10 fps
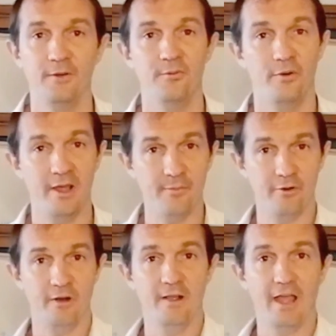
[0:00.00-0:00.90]

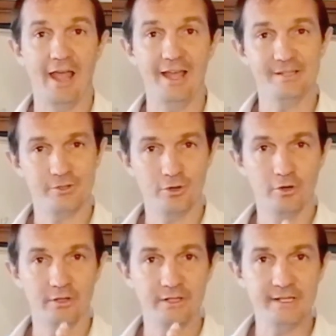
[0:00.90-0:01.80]
Remember, as
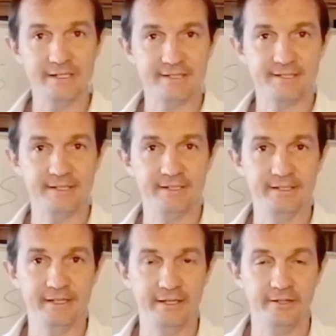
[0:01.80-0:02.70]
you're
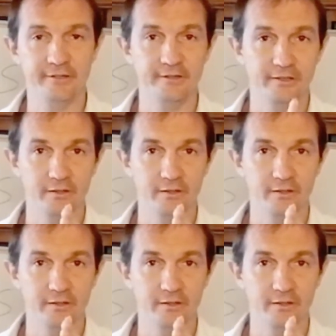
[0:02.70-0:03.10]
listening here,